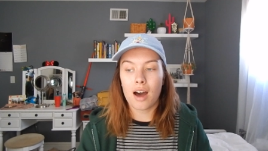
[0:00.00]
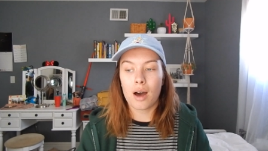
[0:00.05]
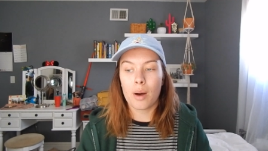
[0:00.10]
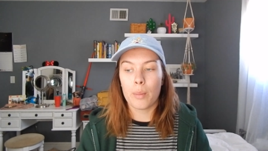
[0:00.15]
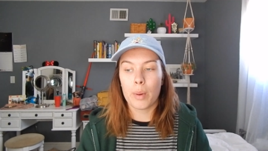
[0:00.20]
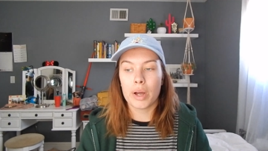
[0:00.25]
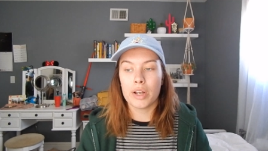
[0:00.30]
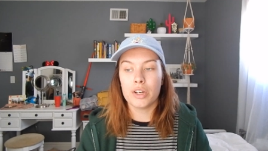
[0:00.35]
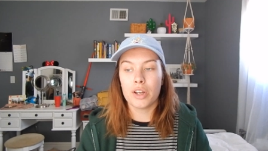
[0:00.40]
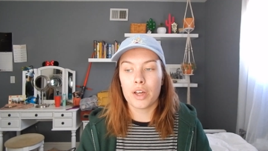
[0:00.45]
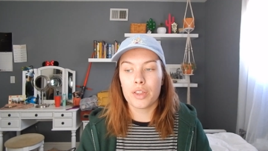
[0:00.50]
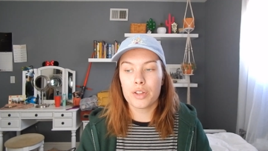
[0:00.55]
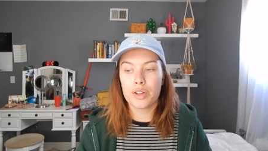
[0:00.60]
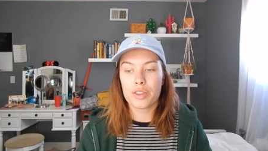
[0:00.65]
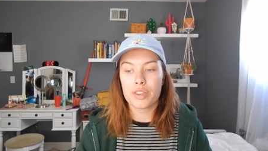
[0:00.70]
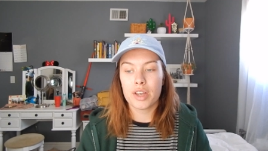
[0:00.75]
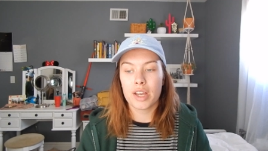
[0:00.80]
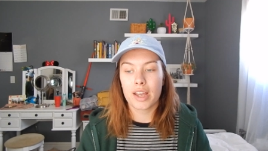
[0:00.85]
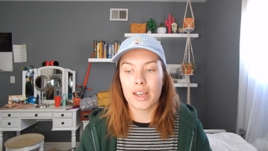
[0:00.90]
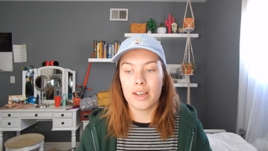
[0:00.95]
Um,
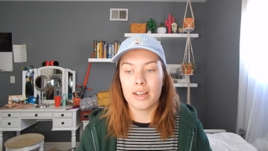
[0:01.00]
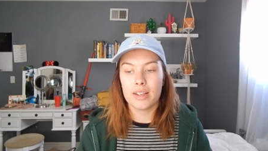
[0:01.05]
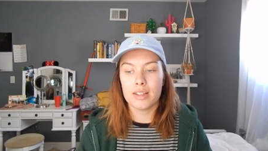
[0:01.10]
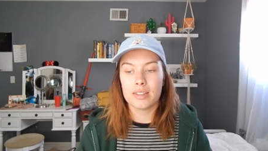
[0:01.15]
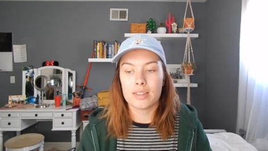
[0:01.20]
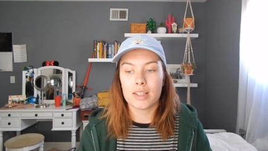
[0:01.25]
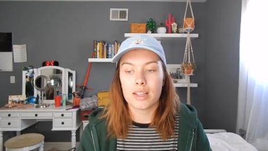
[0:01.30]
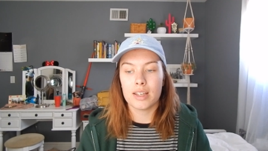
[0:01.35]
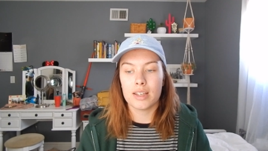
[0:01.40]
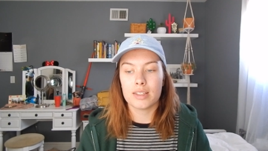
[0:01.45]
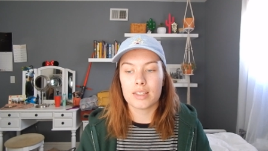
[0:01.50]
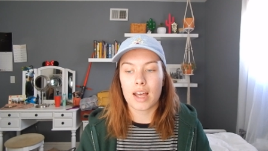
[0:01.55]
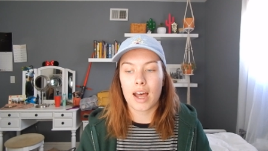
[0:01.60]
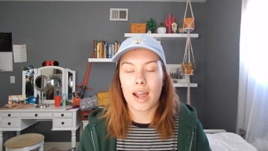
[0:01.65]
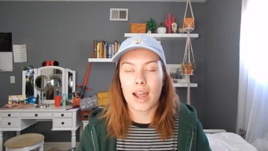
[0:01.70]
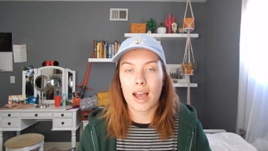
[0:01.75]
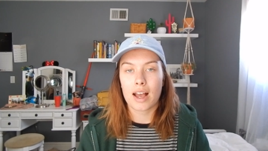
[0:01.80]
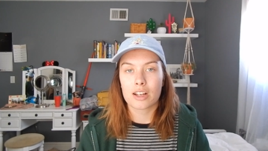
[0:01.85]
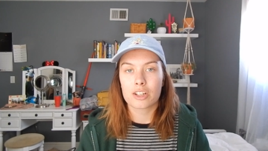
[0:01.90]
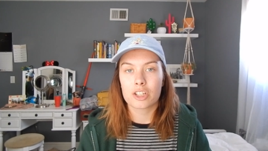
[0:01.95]
another thing is, is
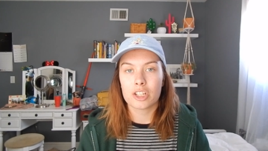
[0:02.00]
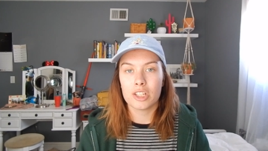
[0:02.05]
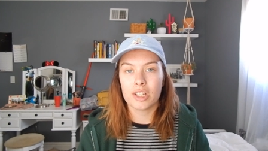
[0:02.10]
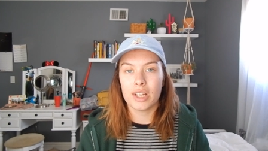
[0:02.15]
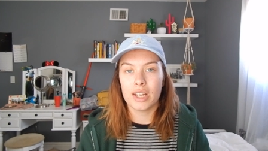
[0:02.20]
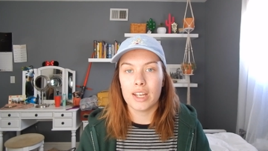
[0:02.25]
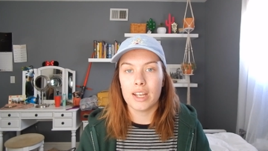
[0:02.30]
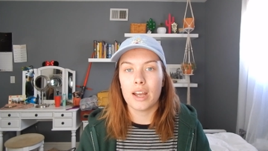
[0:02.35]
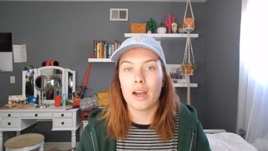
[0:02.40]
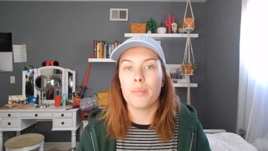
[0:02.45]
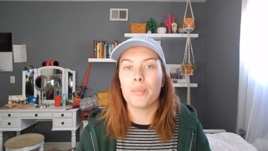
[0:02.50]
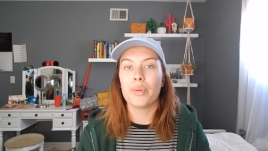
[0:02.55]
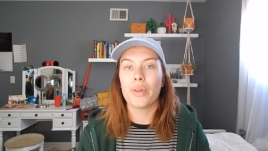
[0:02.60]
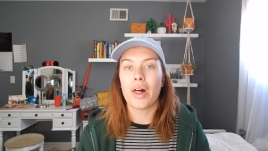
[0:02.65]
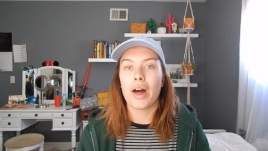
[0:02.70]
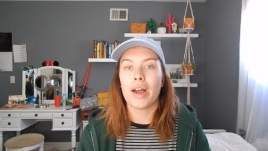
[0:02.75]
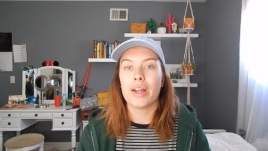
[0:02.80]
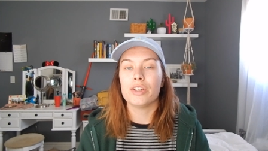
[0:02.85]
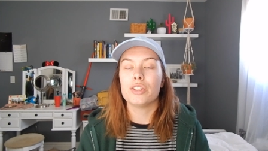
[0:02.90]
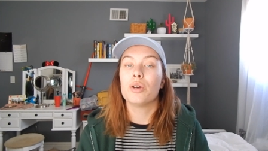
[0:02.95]
I actually
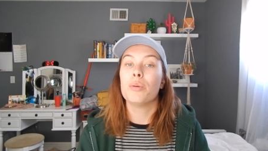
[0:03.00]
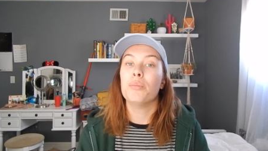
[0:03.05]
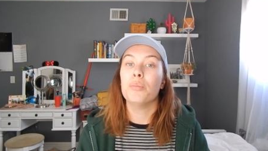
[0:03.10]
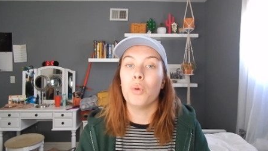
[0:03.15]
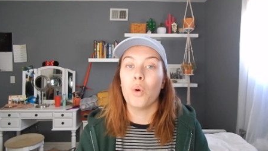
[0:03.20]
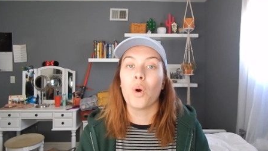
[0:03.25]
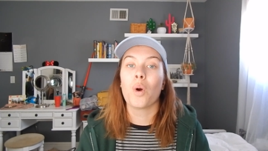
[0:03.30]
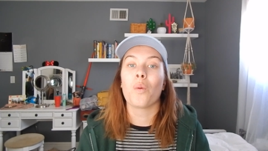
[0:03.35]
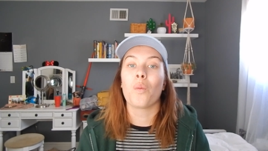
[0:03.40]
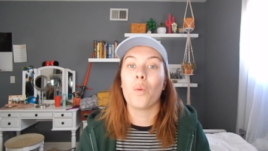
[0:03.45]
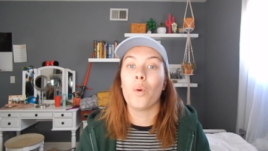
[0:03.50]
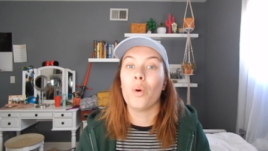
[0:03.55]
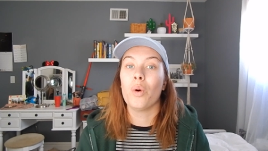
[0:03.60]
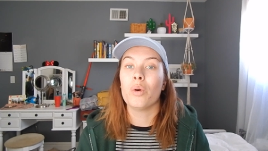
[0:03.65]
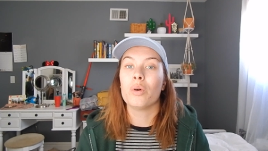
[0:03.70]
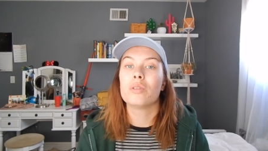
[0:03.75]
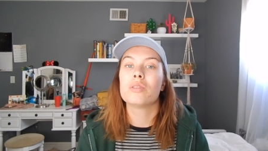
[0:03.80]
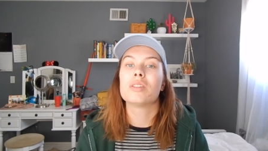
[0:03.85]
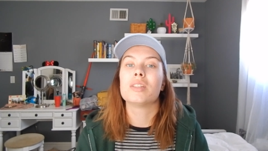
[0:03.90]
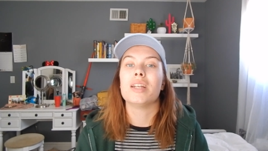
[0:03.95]
applied to more
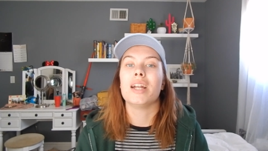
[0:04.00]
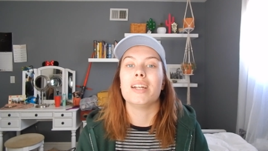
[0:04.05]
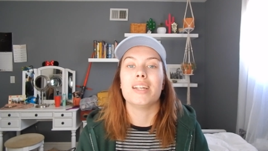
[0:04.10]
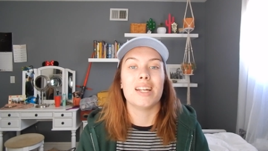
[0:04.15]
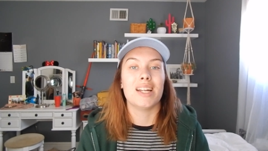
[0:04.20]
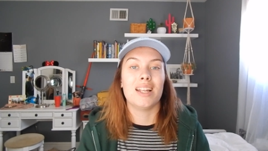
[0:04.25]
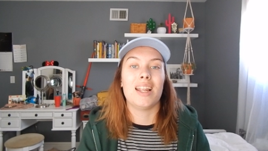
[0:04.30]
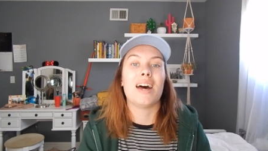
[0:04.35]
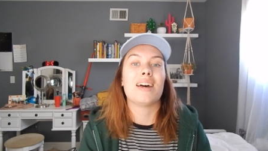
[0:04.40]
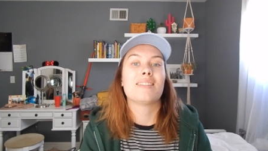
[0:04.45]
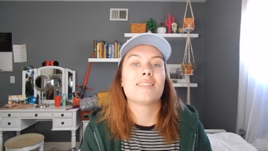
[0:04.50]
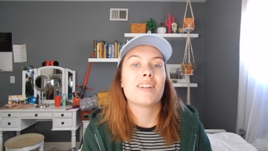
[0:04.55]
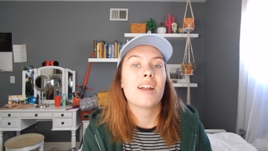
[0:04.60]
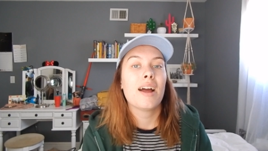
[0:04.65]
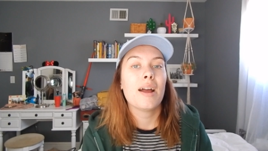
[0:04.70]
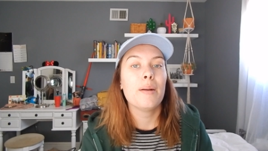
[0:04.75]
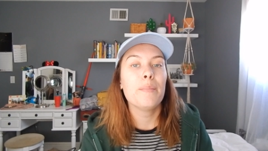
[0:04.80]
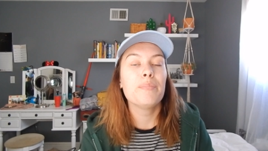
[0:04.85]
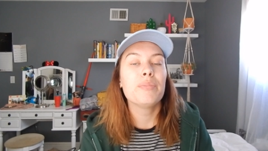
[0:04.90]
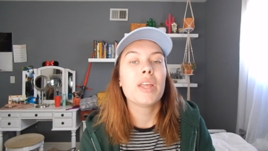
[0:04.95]
roles than I did
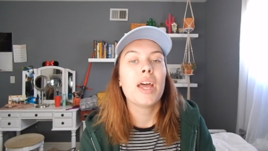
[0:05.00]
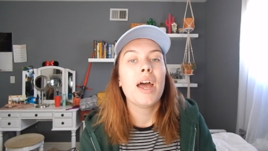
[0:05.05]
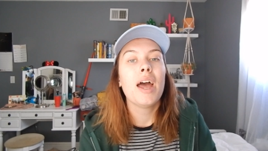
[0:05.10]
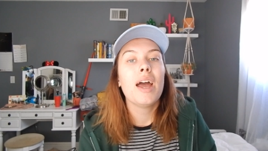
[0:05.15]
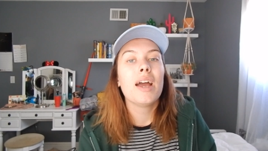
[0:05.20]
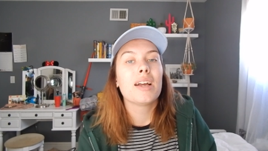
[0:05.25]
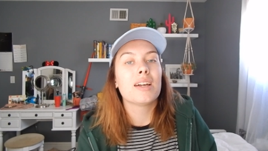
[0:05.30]
last time,